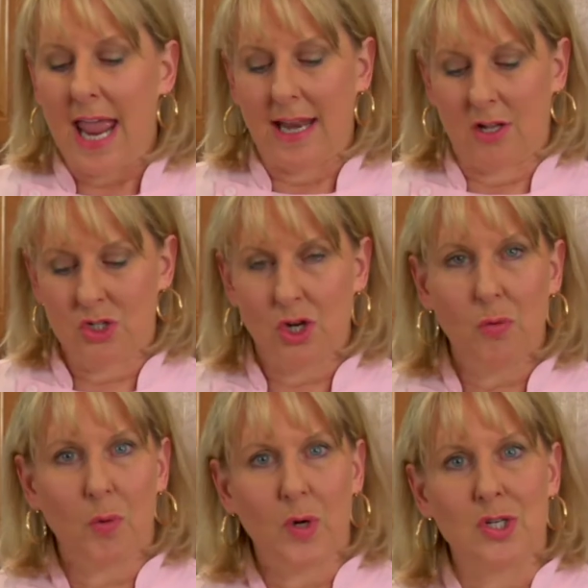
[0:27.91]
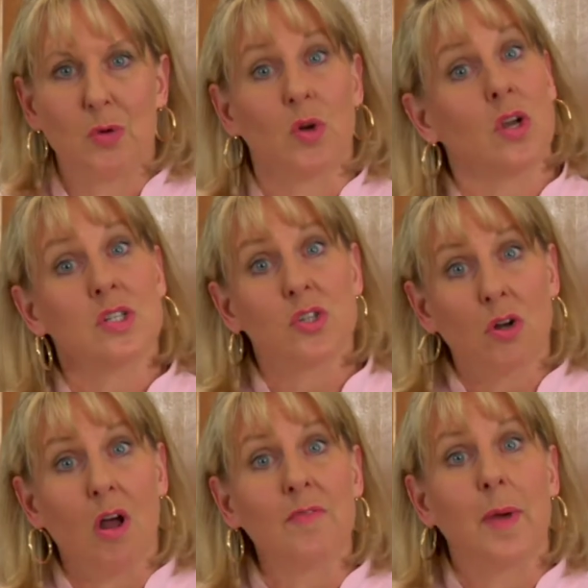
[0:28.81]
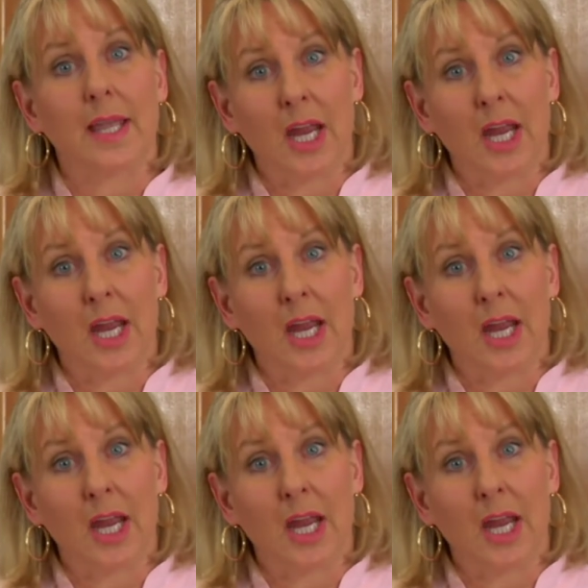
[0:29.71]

And I'll show you what we're going to do. We're going to start off by